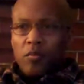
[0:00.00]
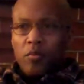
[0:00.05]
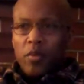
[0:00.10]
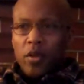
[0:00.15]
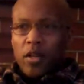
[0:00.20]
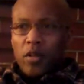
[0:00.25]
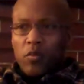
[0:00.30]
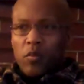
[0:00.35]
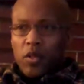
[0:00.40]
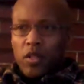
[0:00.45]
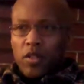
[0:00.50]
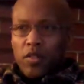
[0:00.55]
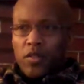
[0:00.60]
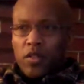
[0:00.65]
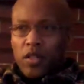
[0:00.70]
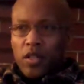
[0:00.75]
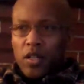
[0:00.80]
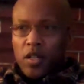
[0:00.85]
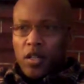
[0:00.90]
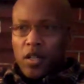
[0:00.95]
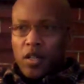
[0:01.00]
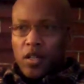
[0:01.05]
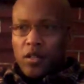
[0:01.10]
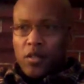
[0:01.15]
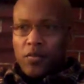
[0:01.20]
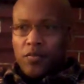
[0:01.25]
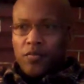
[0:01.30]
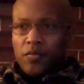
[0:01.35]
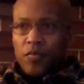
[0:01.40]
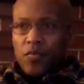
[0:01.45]
but with
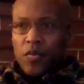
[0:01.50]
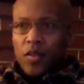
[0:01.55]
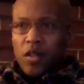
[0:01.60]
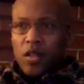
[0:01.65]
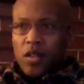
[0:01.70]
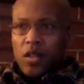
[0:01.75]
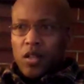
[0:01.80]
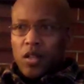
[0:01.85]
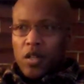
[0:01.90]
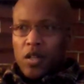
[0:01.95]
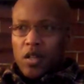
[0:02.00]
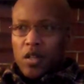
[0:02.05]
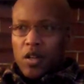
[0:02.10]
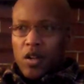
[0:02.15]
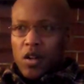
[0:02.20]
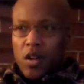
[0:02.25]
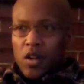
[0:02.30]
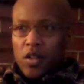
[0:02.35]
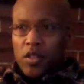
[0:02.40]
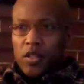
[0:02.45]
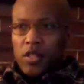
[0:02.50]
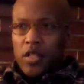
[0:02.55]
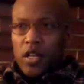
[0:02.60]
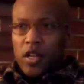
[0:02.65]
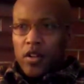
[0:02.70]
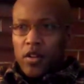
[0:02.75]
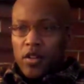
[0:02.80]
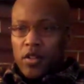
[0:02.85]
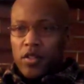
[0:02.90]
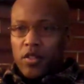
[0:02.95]
all the
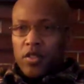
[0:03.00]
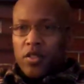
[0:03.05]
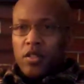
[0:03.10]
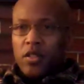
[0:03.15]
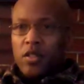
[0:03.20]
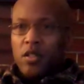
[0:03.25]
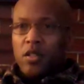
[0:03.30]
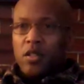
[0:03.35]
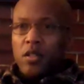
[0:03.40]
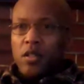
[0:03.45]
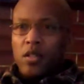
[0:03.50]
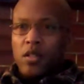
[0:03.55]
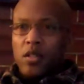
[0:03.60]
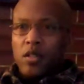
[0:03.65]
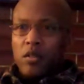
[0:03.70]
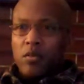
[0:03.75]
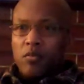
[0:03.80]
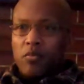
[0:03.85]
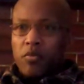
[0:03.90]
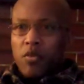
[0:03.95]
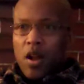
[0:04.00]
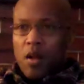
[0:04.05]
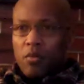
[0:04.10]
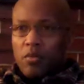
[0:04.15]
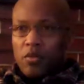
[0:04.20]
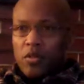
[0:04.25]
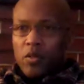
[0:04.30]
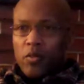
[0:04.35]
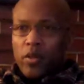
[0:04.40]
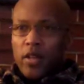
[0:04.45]
terrorist
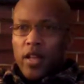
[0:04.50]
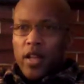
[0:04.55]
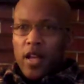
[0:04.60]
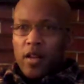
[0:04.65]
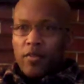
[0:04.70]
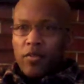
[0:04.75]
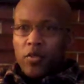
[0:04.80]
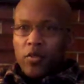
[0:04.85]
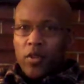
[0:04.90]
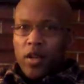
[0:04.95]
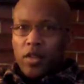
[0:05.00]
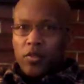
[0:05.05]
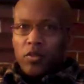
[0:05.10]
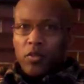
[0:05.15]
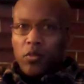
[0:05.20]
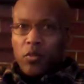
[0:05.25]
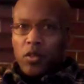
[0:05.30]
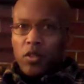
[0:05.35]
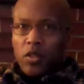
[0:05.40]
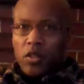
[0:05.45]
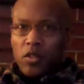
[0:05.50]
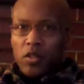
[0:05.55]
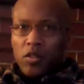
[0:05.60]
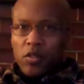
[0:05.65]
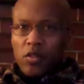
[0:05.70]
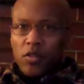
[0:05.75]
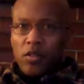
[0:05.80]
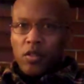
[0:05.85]
problems that we have throughout the world,